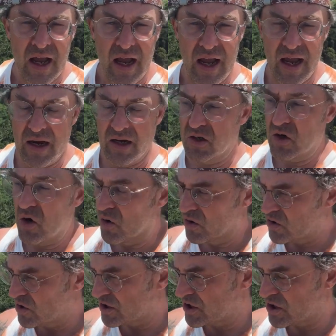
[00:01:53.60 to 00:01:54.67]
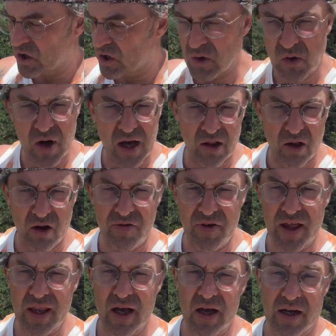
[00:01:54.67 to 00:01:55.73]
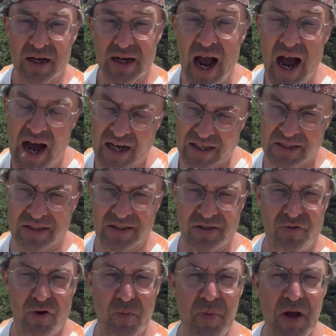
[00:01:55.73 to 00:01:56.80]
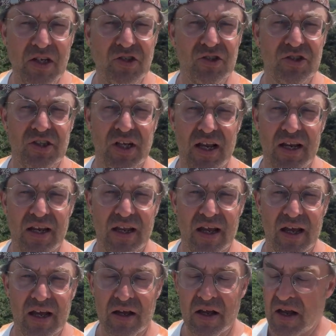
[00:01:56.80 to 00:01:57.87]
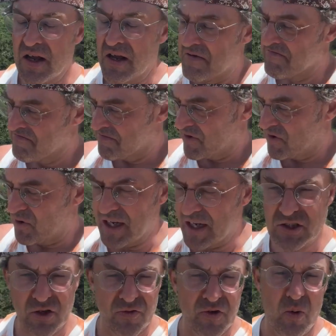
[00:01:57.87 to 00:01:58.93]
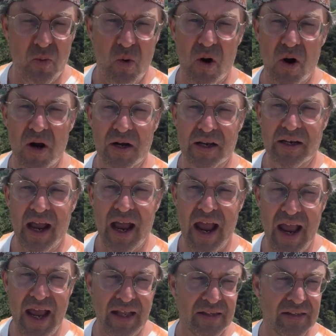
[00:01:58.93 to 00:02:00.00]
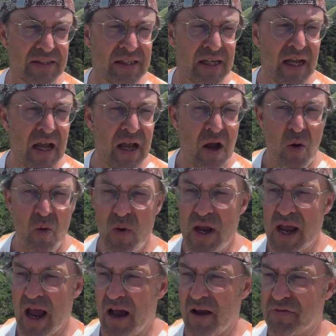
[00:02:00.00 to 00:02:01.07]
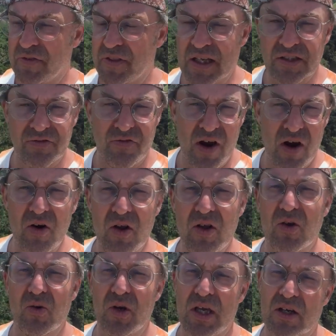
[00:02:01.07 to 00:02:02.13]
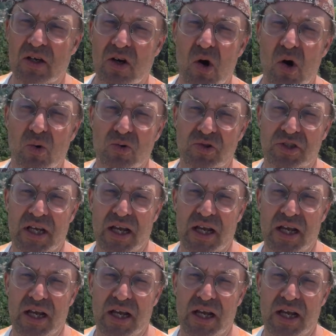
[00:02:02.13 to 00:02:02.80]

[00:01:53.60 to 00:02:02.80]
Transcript: in contrast to a lot of other karst formations in the rest of the world, and hence we have these very unique cones